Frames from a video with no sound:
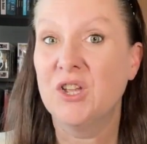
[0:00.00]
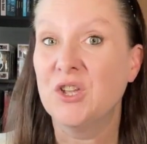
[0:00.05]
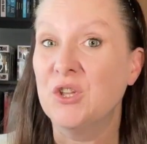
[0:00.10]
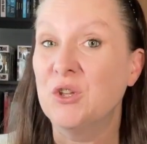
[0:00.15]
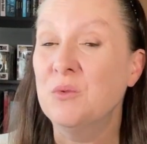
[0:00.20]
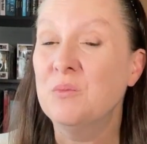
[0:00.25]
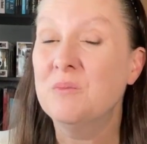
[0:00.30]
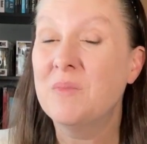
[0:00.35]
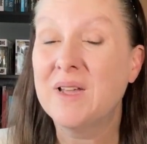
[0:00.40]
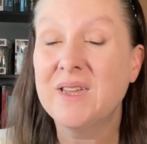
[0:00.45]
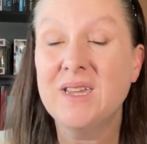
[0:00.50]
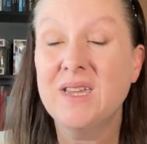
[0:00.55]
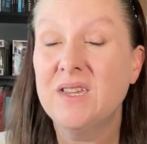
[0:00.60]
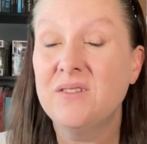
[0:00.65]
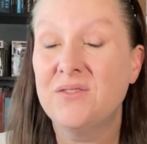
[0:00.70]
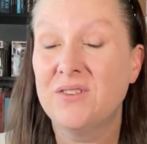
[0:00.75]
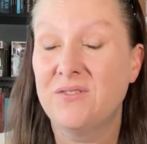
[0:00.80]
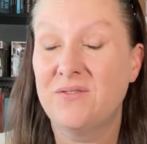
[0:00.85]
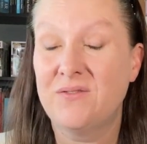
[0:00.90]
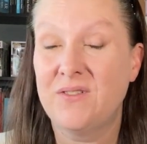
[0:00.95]
You might
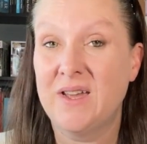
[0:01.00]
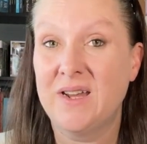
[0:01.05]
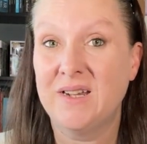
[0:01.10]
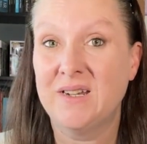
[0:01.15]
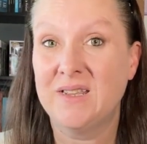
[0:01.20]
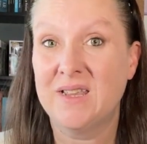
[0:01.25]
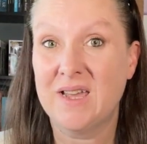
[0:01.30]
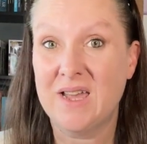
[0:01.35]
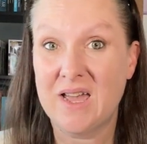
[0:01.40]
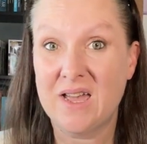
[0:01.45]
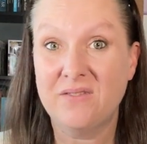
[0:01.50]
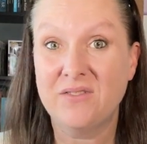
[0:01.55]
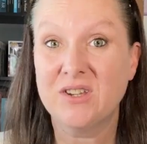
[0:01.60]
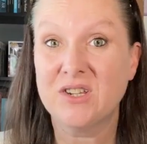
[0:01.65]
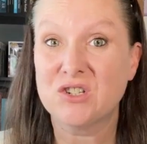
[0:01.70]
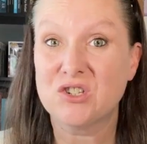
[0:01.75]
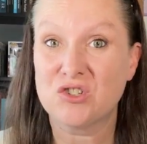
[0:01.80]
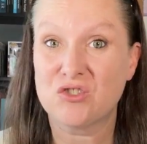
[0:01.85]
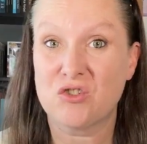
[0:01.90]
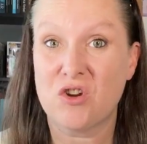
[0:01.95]
even find that having
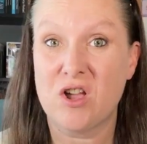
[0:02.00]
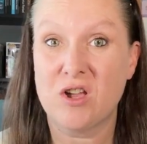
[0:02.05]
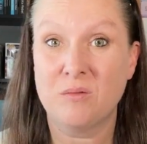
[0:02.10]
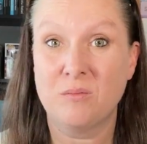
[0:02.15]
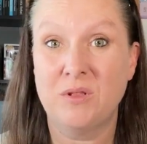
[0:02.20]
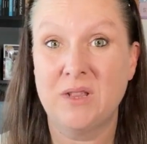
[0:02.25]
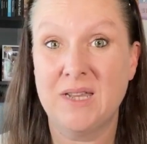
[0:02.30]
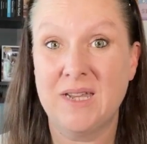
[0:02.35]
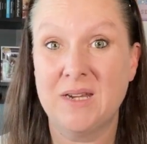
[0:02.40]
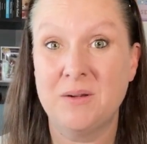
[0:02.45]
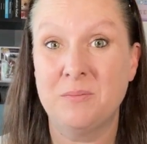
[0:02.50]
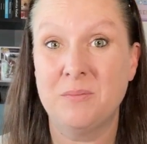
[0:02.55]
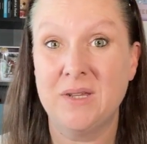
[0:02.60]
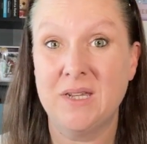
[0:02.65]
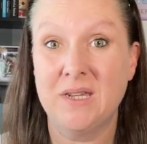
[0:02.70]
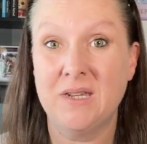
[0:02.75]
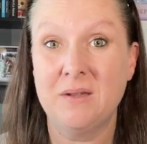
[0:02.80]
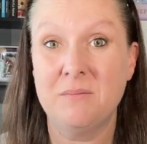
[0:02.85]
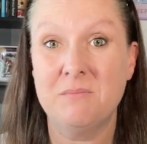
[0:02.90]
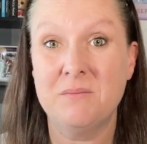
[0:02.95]
a strong plan
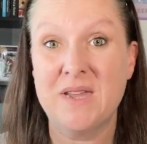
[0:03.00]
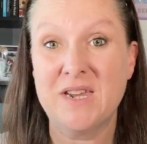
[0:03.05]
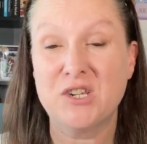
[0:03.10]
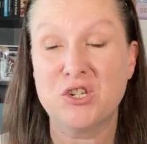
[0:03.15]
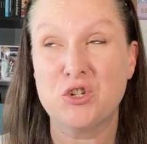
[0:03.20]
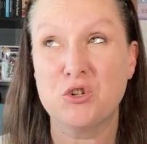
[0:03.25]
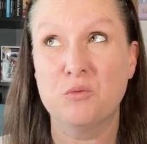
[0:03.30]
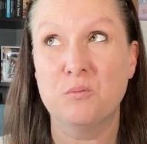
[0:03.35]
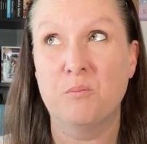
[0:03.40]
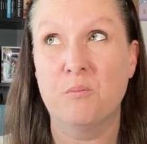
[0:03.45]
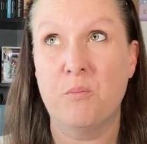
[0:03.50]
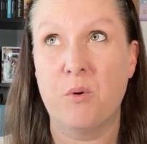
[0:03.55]
B makes you